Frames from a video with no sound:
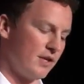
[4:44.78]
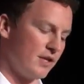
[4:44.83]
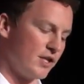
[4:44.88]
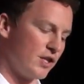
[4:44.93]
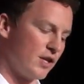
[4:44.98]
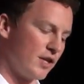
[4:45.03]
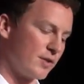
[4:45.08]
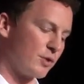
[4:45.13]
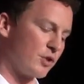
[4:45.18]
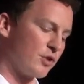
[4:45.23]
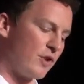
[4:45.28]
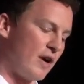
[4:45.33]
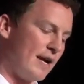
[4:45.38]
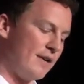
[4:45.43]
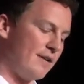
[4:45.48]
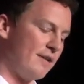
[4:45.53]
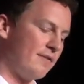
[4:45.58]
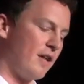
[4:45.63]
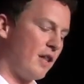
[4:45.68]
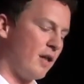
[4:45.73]
So as we're trying
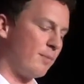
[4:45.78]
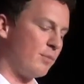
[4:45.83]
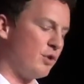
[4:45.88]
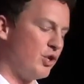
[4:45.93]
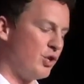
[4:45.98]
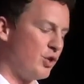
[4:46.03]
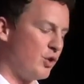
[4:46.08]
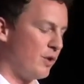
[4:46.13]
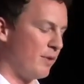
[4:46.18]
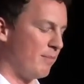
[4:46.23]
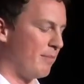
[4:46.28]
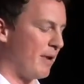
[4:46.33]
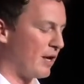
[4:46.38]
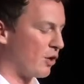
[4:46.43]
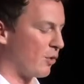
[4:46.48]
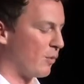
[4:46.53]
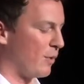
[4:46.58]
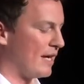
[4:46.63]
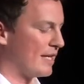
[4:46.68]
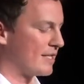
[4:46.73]
to develop new and
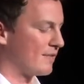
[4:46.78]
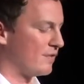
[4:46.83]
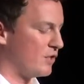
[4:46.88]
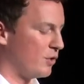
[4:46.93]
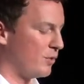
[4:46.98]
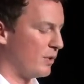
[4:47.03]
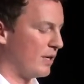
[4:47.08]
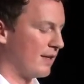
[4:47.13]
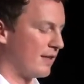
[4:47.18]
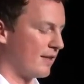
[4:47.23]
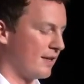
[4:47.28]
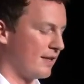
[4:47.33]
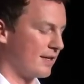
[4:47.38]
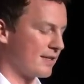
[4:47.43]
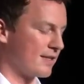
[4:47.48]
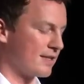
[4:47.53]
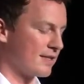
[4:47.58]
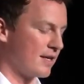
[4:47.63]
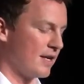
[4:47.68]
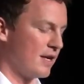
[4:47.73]
better ways of doing
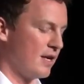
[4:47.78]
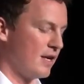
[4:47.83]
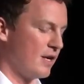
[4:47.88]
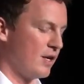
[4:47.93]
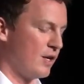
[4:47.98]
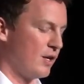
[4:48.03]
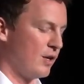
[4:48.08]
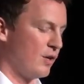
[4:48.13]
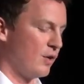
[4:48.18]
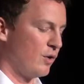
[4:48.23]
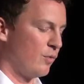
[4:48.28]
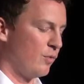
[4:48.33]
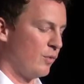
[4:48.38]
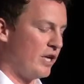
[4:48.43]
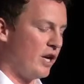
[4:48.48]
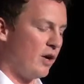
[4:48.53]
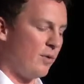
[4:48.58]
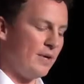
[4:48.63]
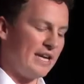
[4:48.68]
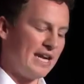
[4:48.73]
things, we
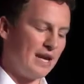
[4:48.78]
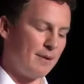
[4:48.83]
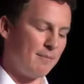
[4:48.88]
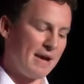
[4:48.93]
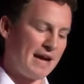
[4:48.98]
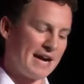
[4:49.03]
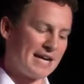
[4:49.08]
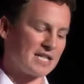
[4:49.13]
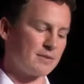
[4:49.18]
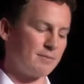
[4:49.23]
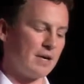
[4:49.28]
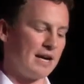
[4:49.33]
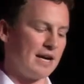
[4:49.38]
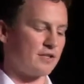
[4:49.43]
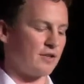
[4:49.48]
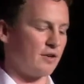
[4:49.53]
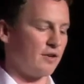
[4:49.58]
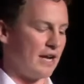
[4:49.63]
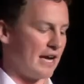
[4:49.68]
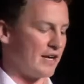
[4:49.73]
know we can't
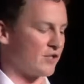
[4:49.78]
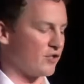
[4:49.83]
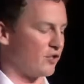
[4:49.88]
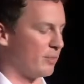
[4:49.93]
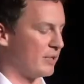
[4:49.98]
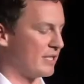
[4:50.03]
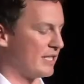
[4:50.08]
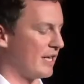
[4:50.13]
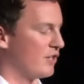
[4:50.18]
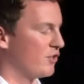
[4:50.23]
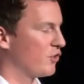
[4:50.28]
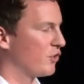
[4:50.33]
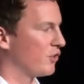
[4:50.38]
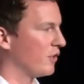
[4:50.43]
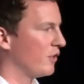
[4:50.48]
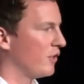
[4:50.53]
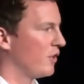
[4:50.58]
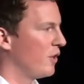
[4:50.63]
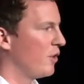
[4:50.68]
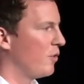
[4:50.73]
maximize our national
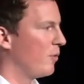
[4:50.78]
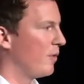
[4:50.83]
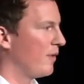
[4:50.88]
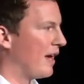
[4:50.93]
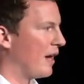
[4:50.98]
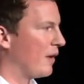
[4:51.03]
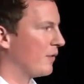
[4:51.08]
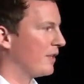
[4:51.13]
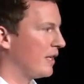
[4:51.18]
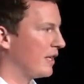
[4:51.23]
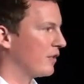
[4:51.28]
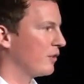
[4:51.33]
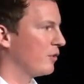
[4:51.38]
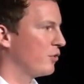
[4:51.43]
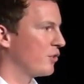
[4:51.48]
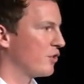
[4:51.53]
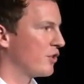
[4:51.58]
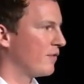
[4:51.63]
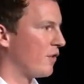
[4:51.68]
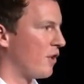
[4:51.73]
potential without the
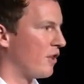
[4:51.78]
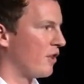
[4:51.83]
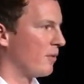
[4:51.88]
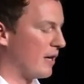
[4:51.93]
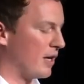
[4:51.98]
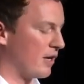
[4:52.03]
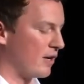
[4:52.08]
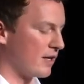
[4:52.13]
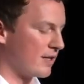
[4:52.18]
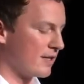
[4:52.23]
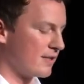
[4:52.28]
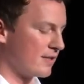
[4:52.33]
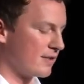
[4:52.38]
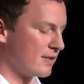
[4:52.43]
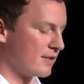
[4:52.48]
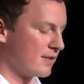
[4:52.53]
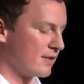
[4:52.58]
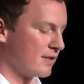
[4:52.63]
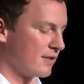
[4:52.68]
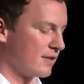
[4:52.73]
inclusion of all
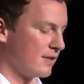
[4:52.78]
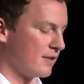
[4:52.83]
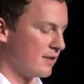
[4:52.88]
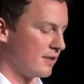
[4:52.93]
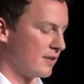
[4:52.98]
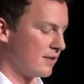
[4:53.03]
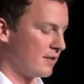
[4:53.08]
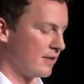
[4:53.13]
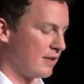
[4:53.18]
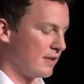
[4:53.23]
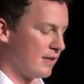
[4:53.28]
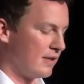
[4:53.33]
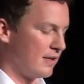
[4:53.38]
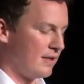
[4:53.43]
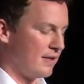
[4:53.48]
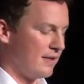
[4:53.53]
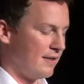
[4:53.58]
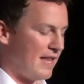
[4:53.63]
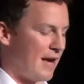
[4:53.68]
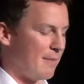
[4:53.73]
Americans.
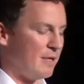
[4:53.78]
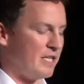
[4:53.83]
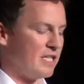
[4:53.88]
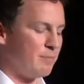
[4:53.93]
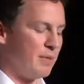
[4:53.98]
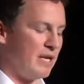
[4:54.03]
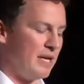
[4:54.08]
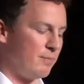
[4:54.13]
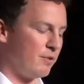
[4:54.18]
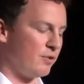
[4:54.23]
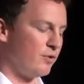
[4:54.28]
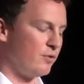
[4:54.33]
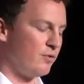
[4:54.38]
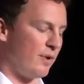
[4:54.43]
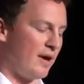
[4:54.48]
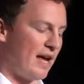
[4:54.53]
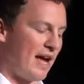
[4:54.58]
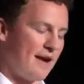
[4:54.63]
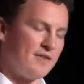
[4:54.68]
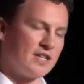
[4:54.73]
That means people who
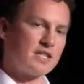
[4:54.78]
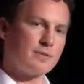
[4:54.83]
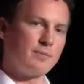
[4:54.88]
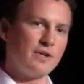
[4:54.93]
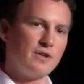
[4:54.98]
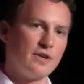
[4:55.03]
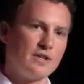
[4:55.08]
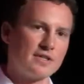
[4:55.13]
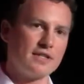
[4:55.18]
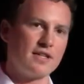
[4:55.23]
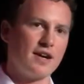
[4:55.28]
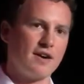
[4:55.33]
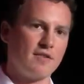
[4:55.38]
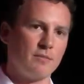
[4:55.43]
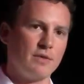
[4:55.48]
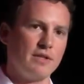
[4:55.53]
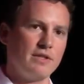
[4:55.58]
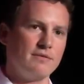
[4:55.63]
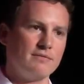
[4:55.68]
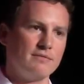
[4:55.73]
have experience in
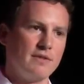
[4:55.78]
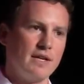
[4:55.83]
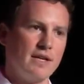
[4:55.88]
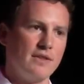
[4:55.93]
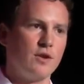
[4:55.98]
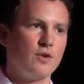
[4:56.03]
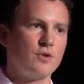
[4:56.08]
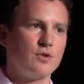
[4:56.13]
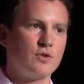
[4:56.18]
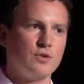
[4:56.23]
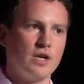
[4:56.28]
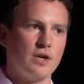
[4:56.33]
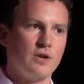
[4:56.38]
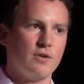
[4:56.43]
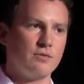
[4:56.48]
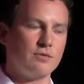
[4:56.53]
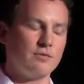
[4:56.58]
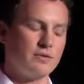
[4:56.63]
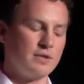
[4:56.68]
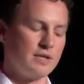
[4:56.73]
government and those who don't.